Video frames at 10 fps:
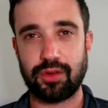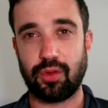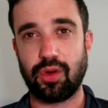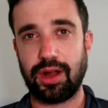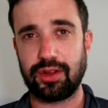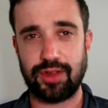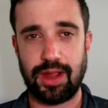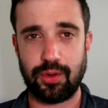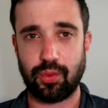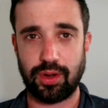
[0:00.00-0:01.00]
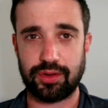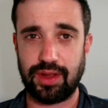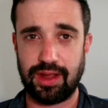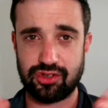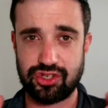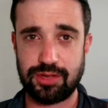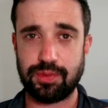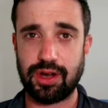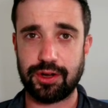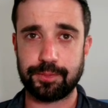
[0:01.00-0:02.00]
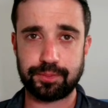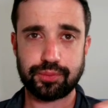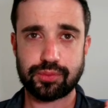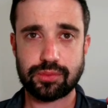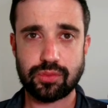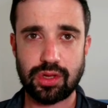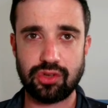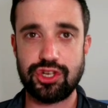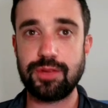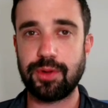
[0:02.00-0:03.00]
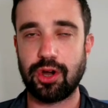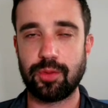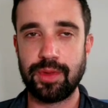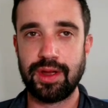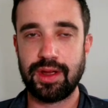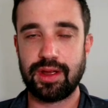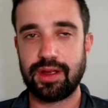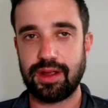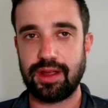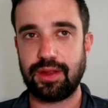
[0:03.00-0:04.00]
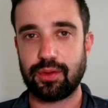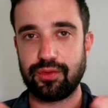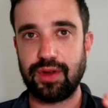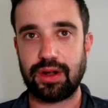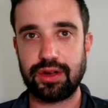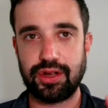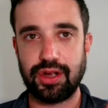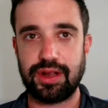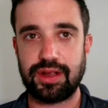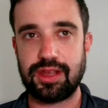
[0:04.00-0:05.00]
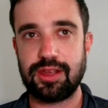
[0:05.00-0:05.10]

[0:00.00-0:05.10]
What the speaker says: The longest time it worked. They had cheap auto, cheap home, and they were very good at